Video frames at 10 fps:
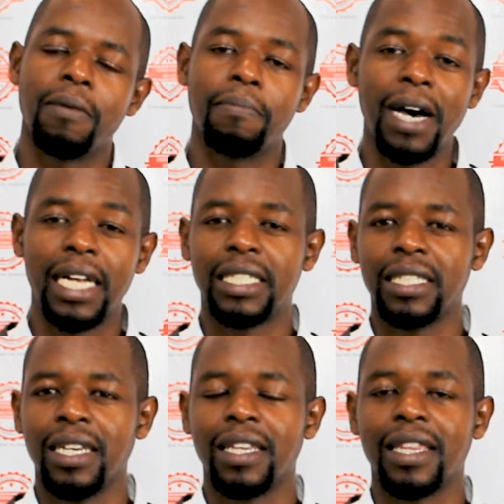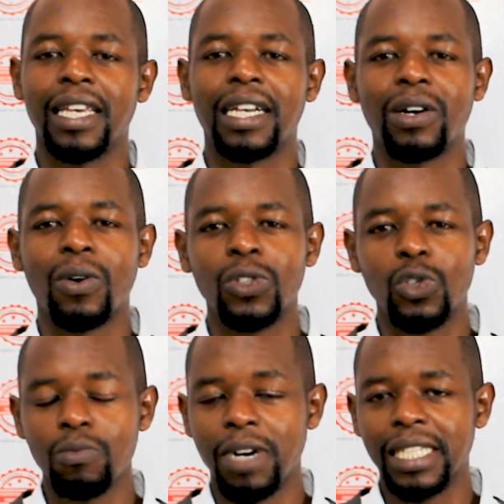But the
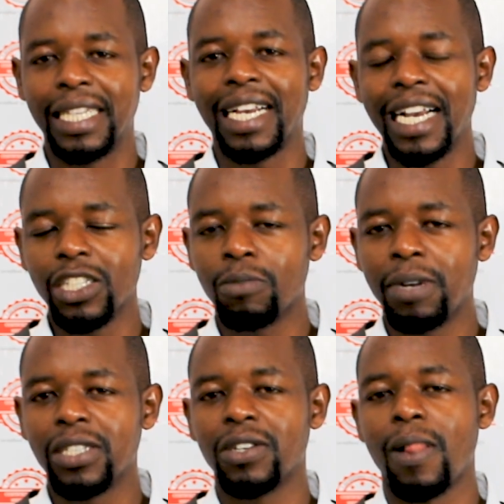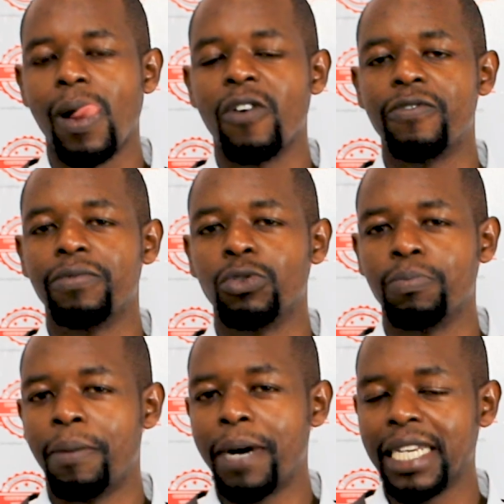consumers, the customers of
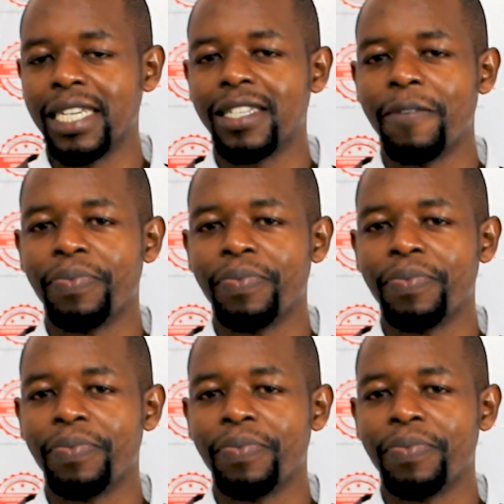supermarkets,